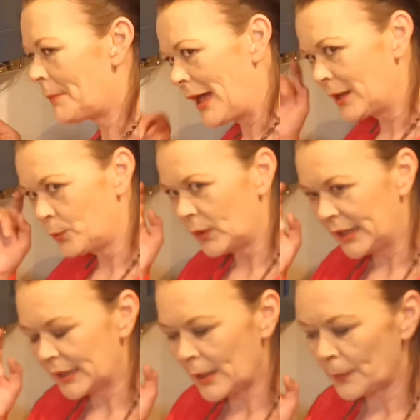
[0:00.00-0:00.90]
at it,
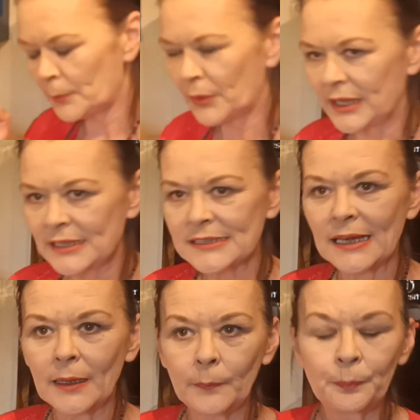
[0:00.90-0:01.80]
working on the
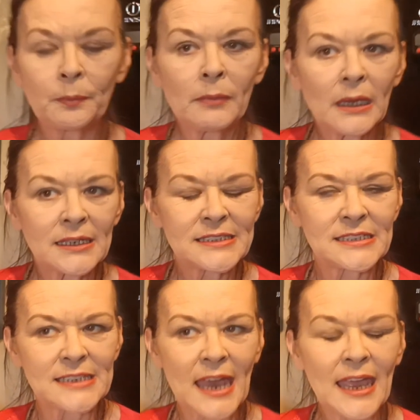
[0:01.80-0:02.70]
breakdown,
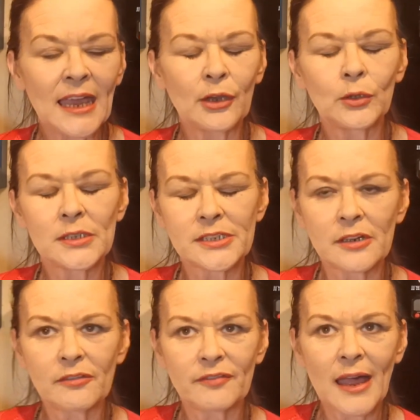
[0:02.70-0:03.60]
today I
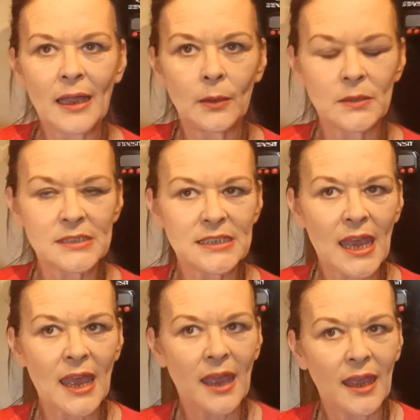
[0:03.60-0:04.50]
also found
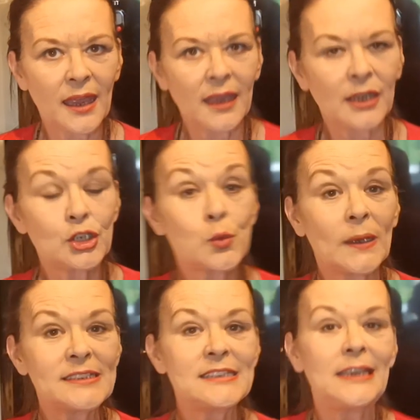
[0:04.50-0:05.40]
a
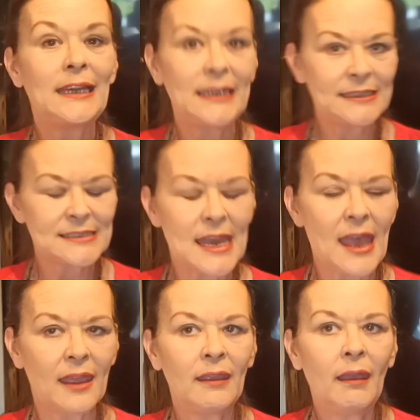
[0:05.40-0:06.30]
20
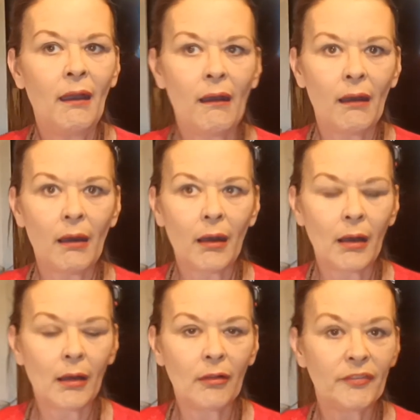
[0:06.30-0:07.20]
litre
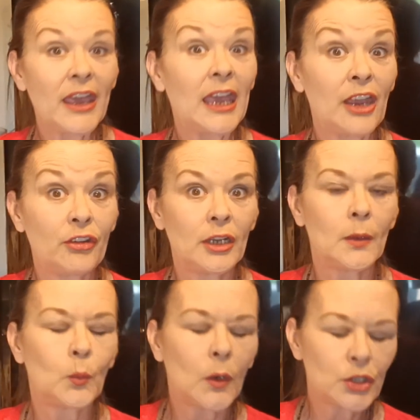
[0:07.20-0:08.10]
of Ariel
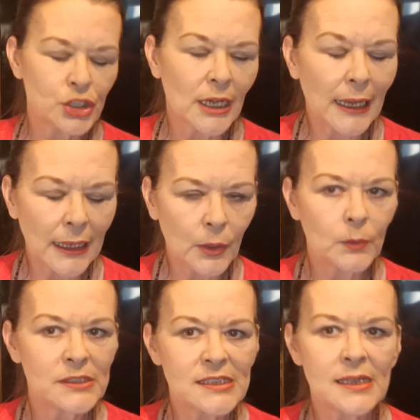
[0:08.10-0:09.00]
washing
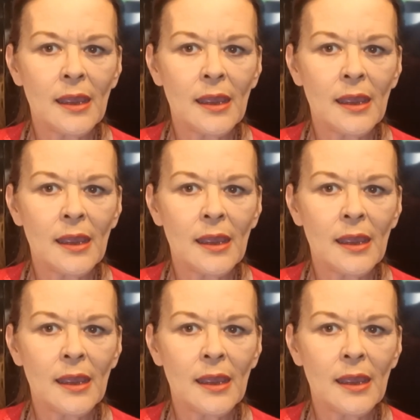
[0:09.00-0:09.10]
liquid,